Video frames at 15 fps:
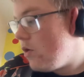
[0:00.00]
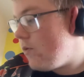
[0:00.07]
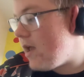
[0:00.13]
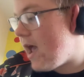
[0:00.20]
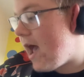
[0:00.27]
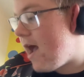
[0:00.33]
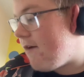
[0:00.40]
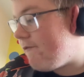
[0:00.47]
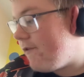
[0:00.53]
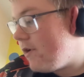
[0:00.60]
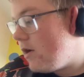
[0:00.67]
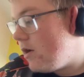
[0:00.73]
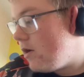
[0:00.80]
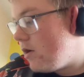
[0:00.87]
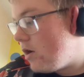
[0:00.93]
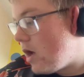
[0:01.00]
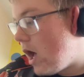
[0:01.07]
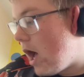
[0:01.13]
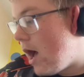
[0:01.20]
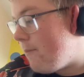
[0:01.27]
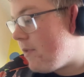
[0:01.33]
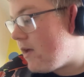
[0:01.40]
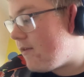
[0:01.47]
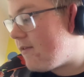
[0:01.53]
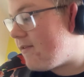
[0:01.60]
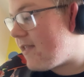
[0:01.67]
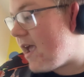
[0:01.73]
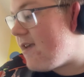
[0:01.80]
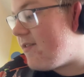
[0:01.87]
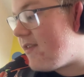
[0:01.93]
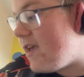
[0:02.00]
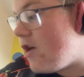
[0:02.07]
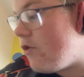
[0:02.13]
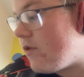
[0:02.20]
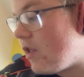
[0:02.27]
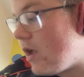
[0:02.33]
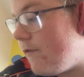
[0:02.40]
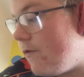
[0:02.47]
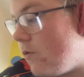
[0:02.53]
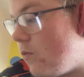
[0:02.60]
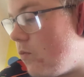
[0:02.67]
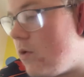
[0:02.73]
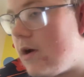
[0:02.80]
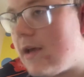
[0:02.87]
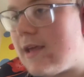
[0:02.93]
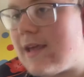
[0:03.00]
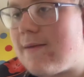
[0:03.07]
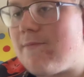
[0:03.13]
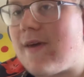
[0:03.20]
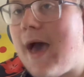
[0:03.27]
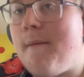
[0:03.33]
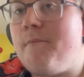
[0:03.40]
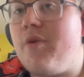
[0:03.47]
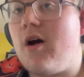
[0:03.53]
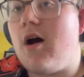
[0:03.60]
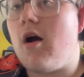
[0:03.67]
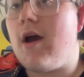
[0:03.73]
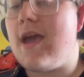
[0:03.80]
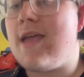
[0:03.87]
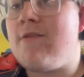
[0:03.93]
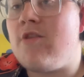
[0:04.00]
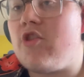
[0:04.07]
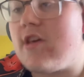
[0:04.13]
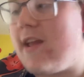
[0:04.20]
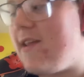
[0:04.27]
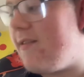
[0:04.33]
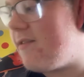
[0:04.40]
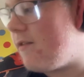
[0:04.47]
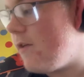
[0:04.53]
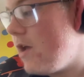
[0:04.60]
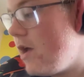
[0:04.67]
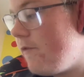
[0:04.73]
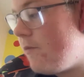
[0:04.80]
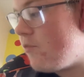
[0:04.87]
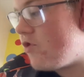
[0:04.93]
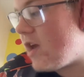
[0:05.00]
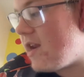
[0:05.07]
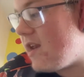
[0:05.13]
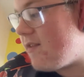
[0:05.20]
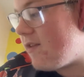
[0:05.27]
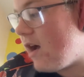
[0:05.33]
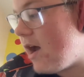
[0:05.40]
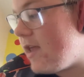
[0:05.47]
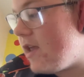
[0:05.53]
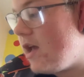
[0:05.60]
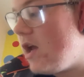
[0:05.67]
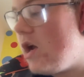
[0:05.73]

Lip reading: We have Stacey, who's another camper from Shadyside.